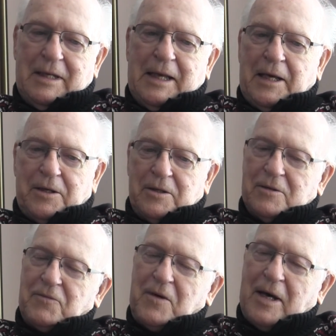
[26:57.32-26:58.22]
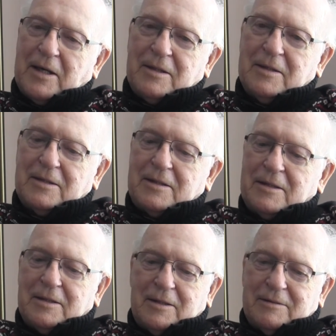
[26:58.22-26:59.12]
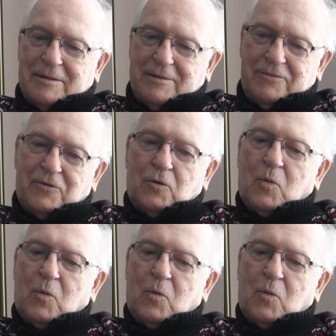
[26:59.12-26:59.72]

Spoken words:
And the fact that for